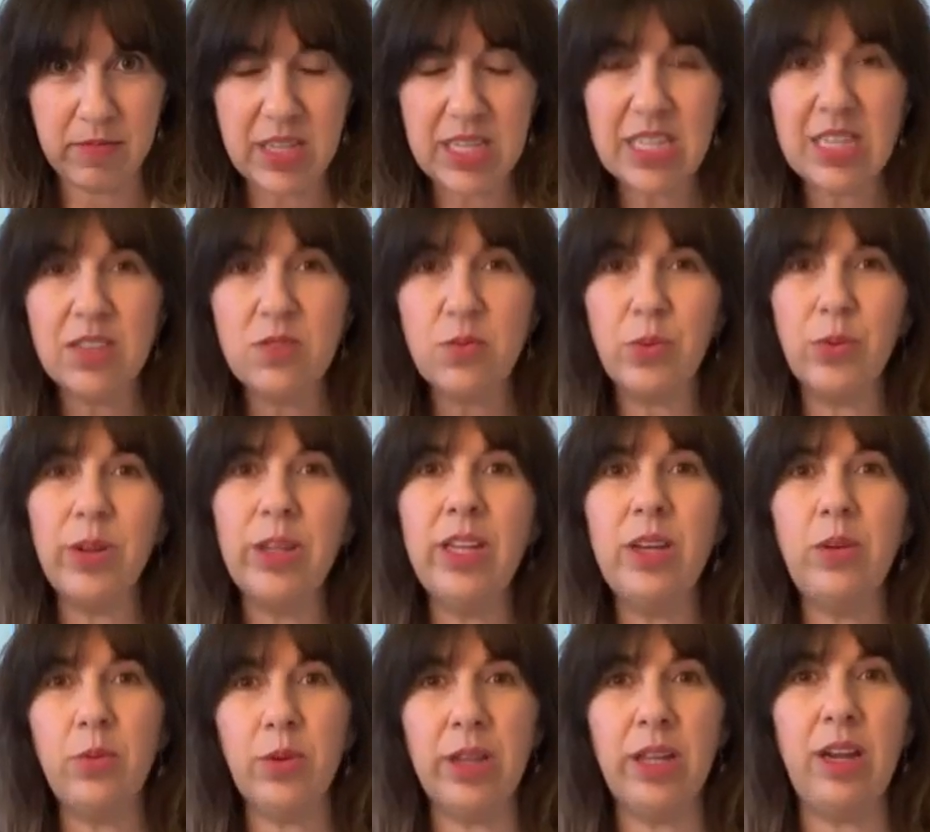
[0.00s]
This is
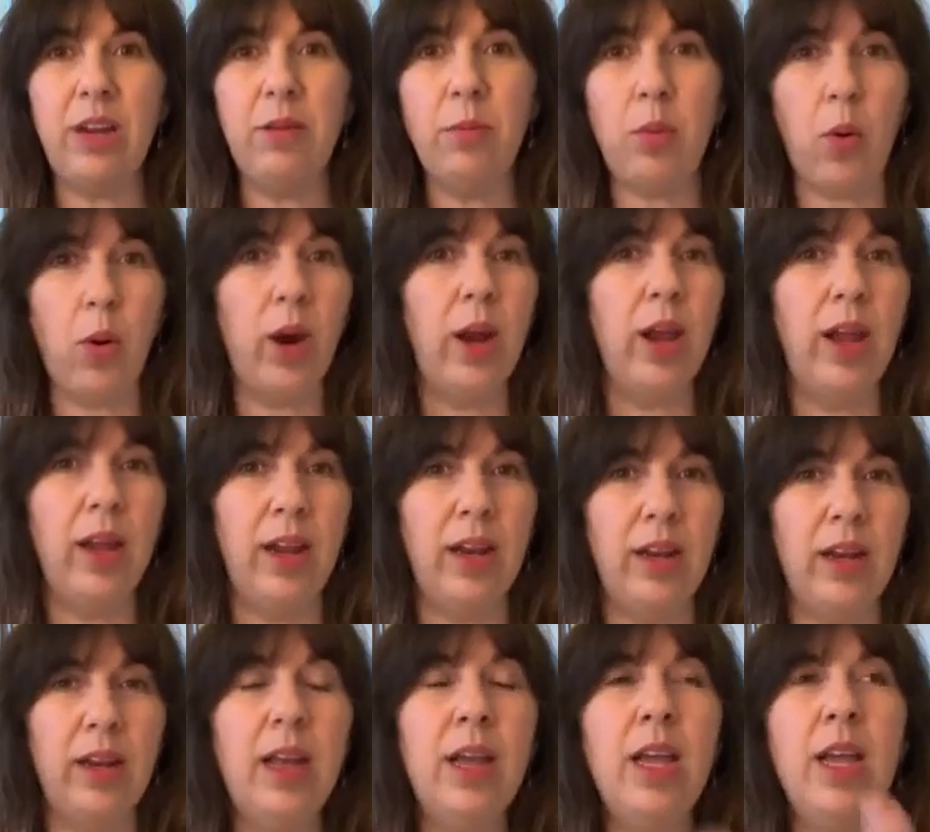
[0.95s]
really, really
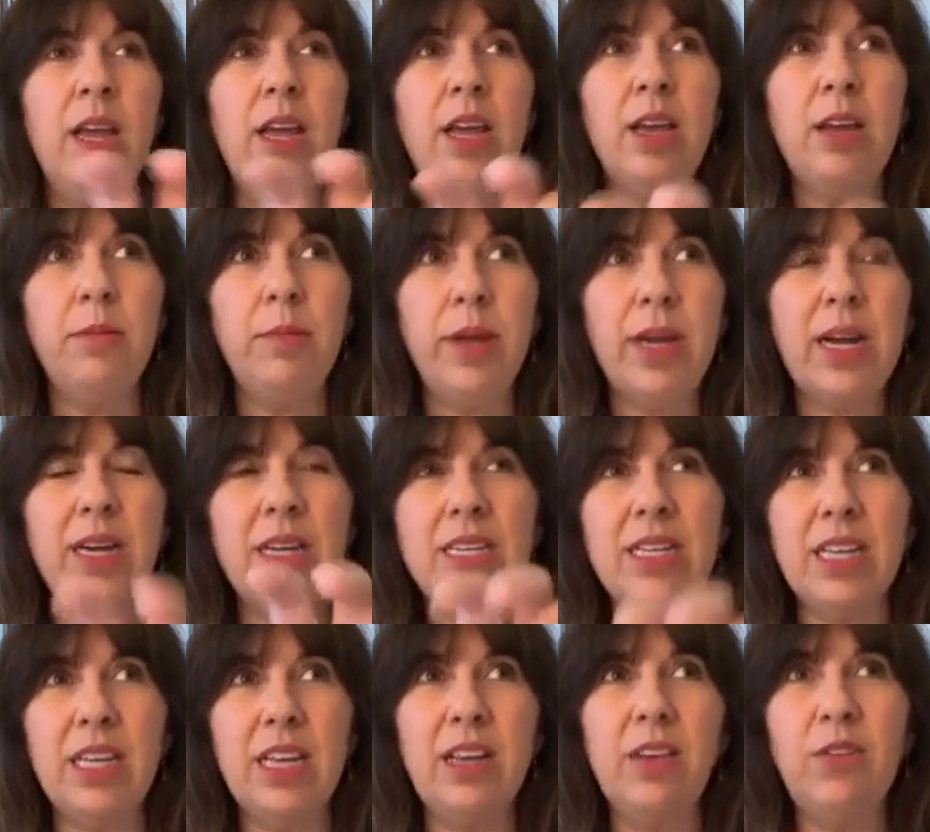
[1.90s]
important
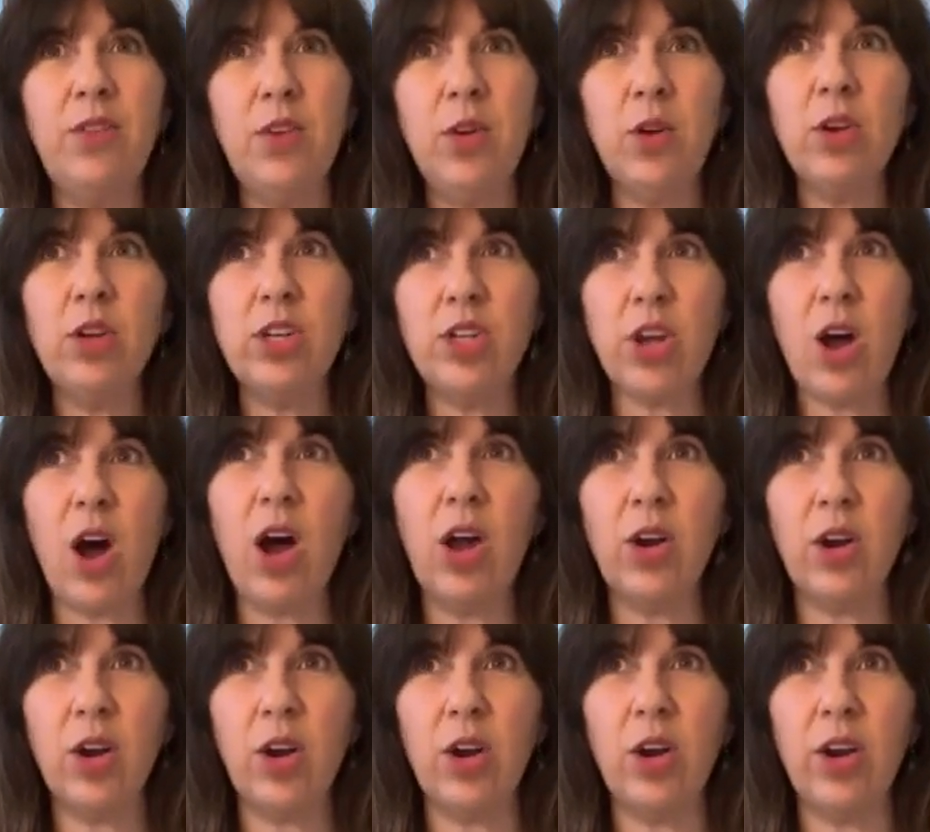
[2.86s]
because if your
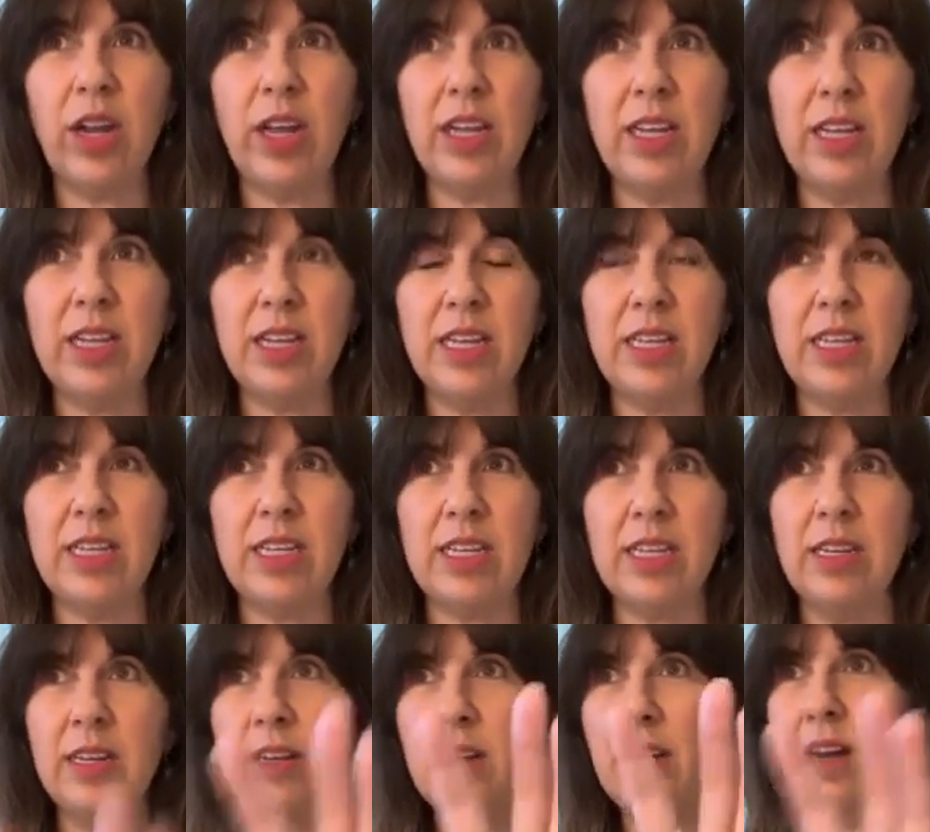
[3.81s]
daughter
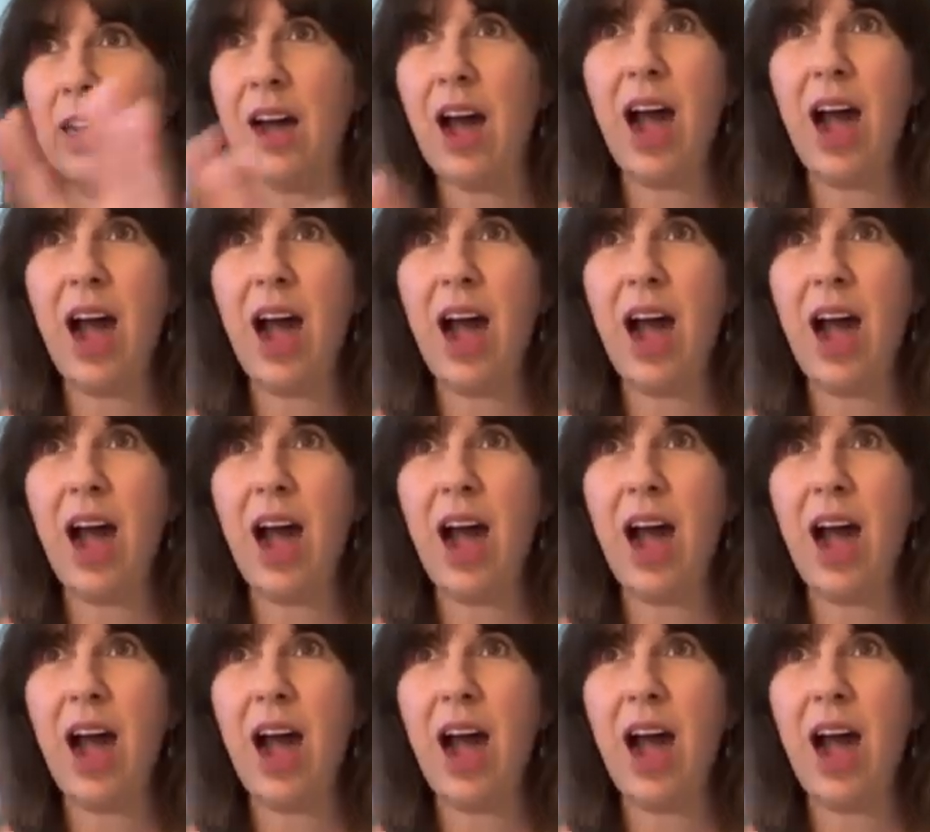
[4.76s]
is